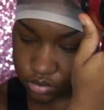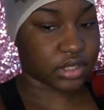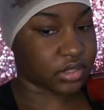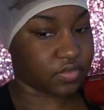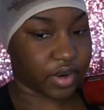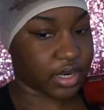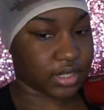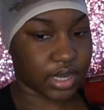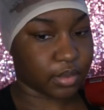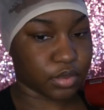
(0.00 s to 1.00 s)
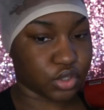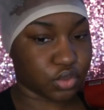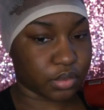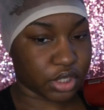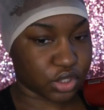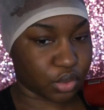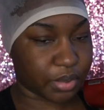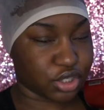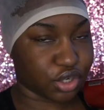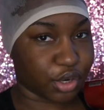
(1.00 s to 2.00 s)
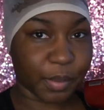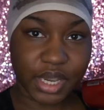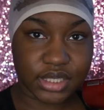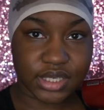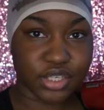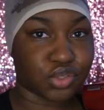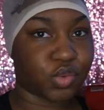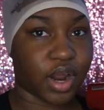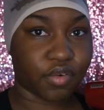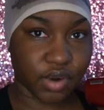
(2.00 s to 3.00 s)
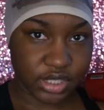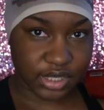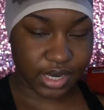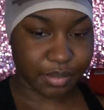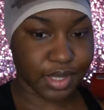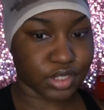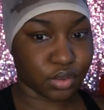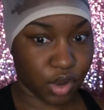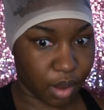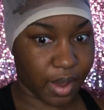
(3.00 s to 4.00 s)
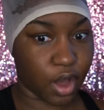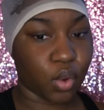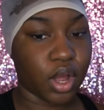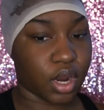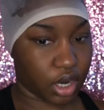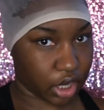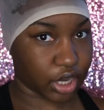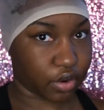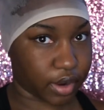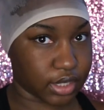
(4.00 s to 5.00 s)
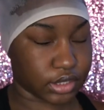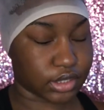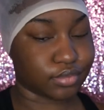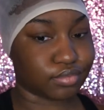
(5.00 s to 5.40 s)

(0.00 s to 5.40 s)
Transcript: This is very time consuming, so make sure you're patient. Do not rush it because it'll come out looking crazy.